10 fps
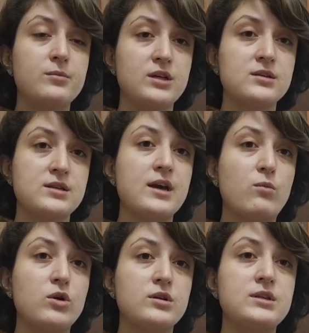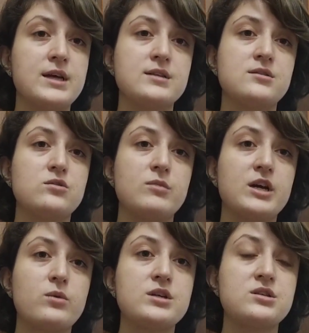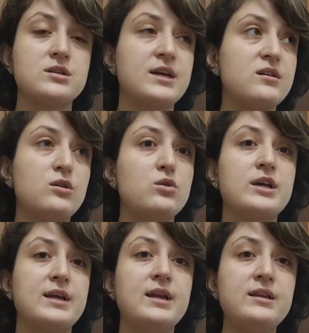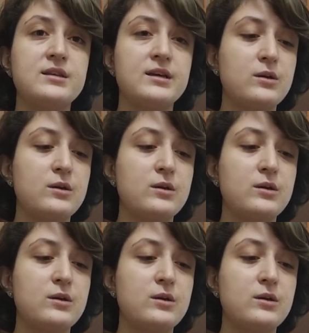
because I wanted the answer to my question. I didn't look at anything.